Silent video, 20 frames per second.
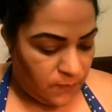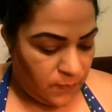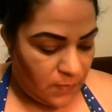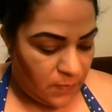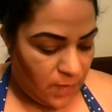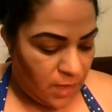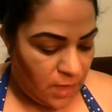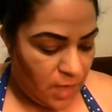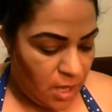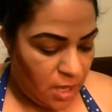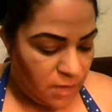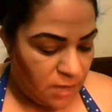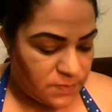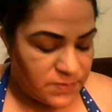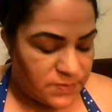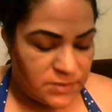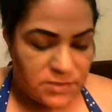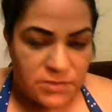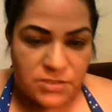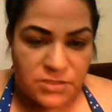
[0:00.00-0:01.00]
It
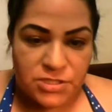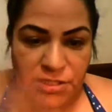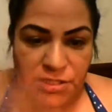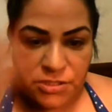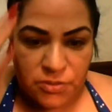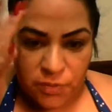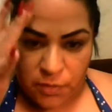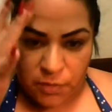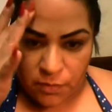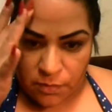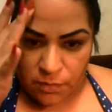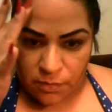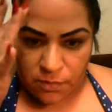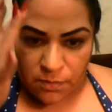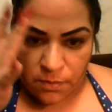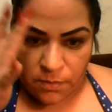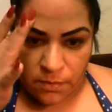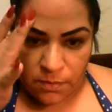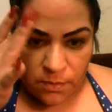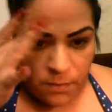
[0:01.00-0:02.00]
helps chisel your
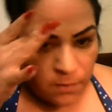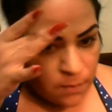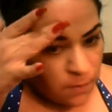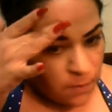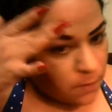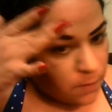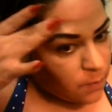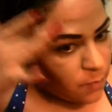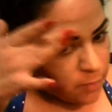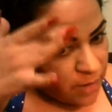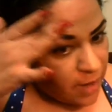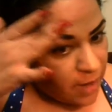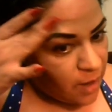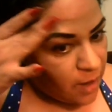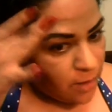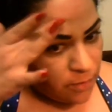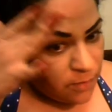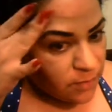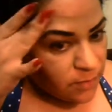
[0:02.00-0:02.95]
brow.